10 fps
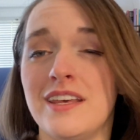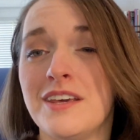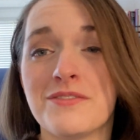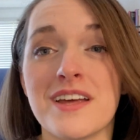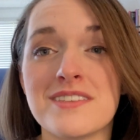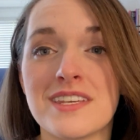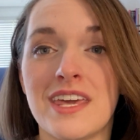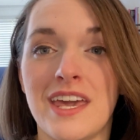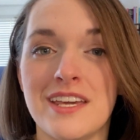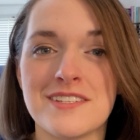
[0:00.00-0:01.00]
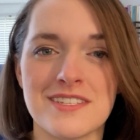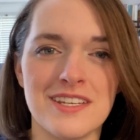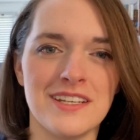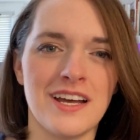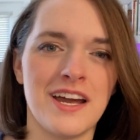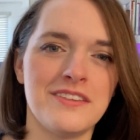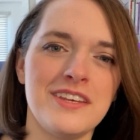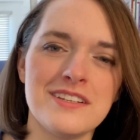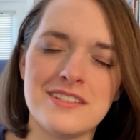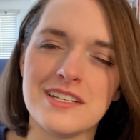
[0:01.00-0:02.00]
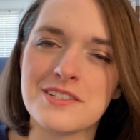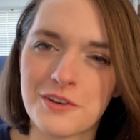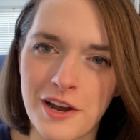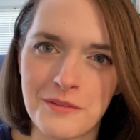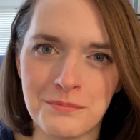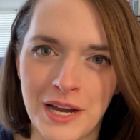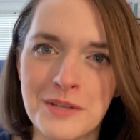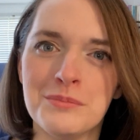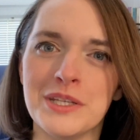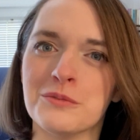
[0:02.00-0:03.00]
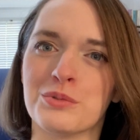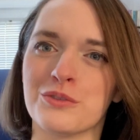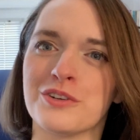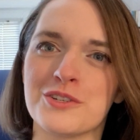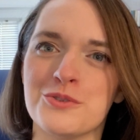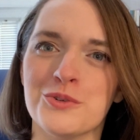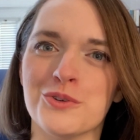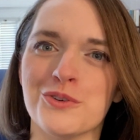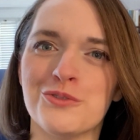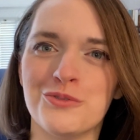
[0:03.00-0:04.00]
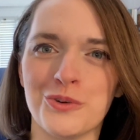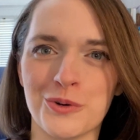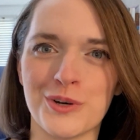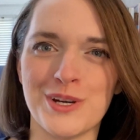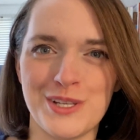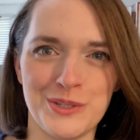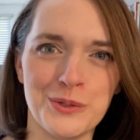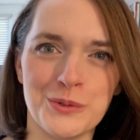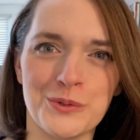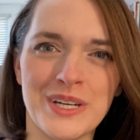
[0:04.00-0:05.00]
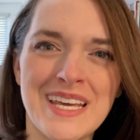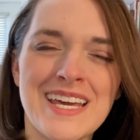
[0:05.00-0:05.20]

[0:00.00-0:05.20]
If that's the case, then I think Describe might be the perfect tool for you.